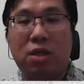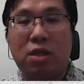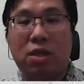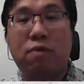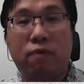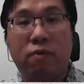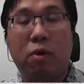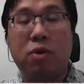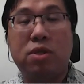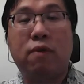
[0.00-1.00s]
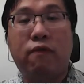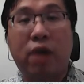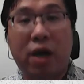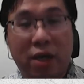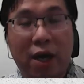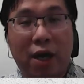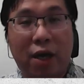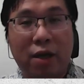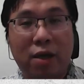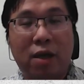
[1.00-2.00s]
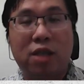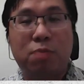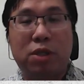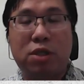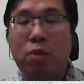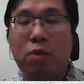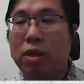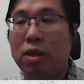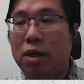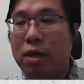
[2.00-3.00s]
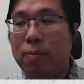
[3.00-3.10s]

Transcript: This is considered very high, especially when